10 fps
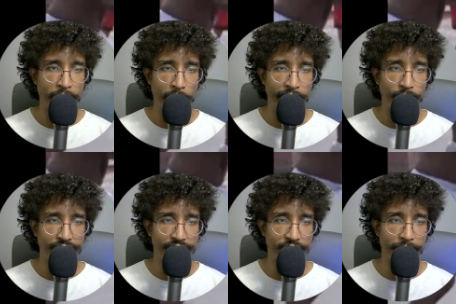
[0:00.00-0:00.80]
going,
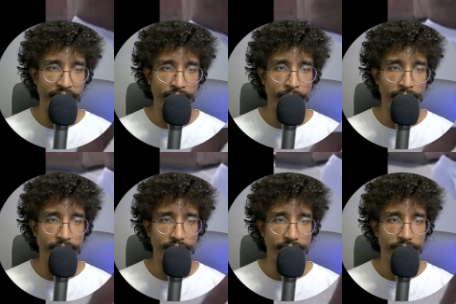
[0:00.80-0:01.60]
which is commendable,
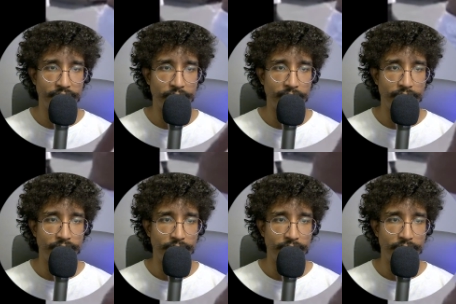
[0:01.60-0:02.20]
you know.